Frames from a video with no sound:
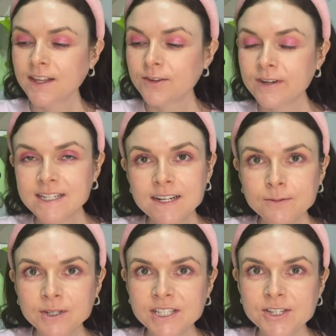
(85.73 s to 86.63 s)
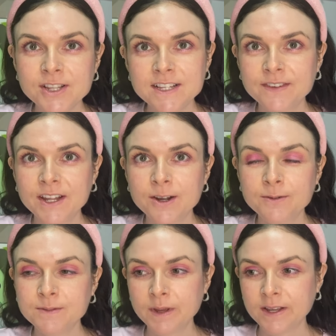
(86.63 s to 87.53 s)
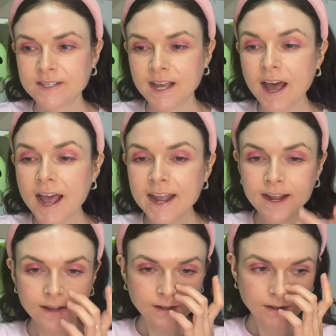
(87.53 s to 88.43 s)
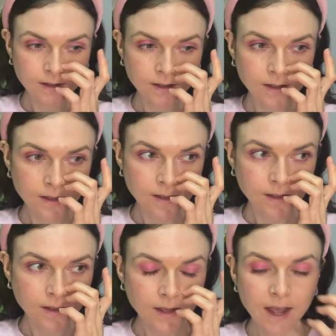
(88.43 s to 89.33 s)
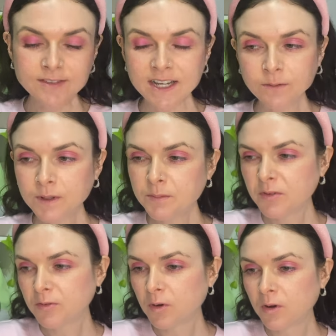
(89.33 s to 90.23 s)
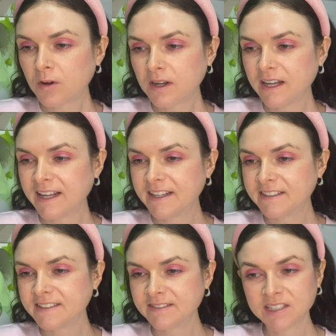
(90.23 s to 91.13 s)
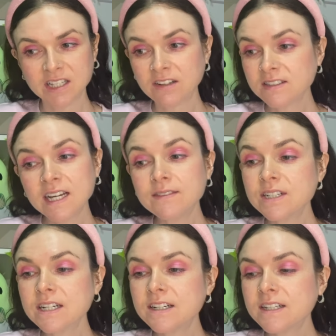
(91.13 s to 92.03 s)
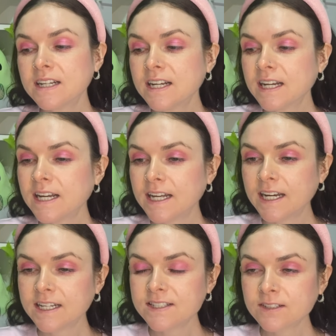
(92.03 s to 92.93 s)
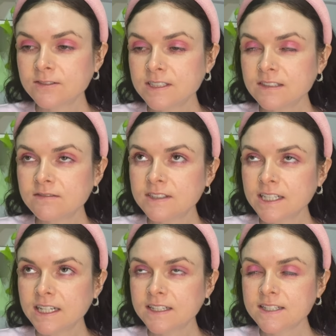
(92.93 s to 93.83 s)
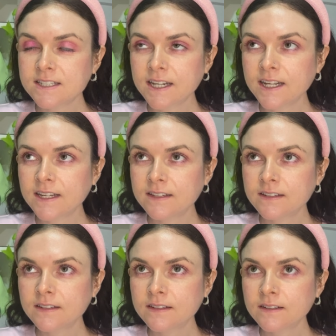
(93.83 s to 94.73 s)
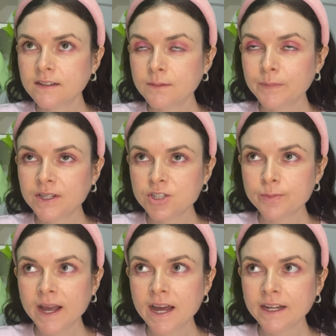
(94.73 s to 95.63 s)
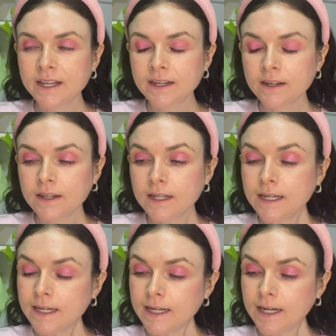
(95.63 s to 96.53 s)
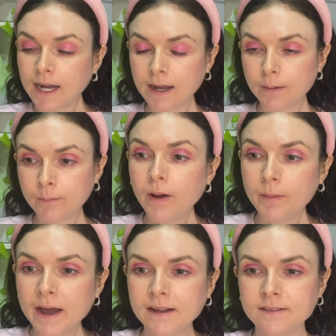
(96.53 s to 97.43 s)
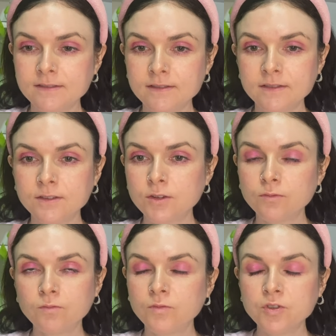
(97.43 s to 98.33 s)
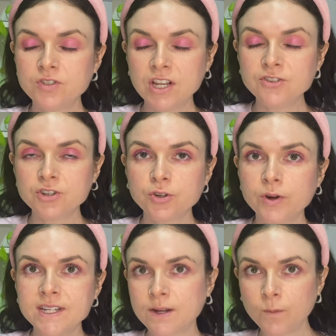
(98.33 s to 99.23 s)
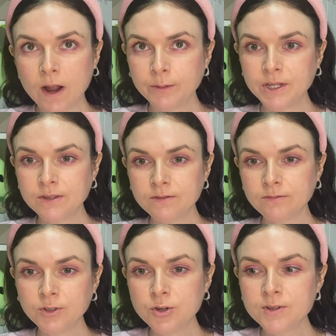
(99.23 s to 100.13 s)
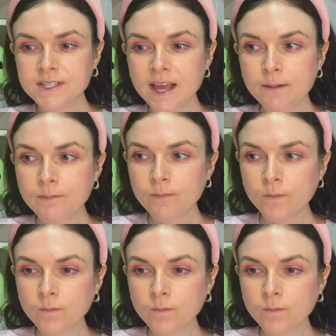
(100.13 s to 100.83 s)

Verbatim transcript: The reason I wanted to do this video was because I have done one before and it was a long time ago and I still didn't really understand much about it uh, about sensory toys and why we use them.